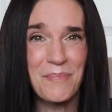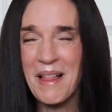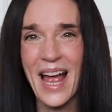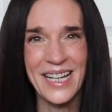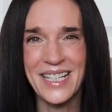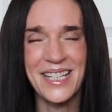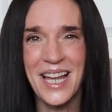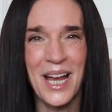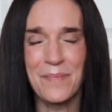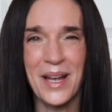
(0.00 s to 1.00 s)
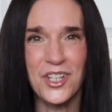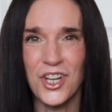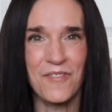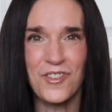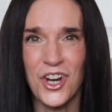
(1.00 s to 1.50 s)
Blackest Night by
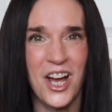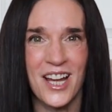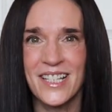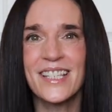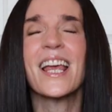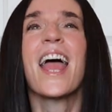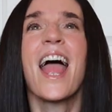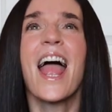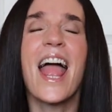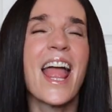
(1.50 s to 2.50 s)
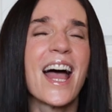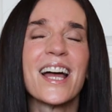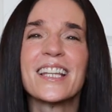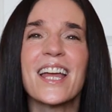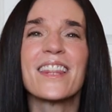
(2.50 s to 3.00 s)
Jeff Johns,
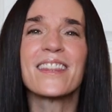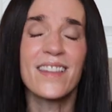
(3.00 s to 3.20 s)
and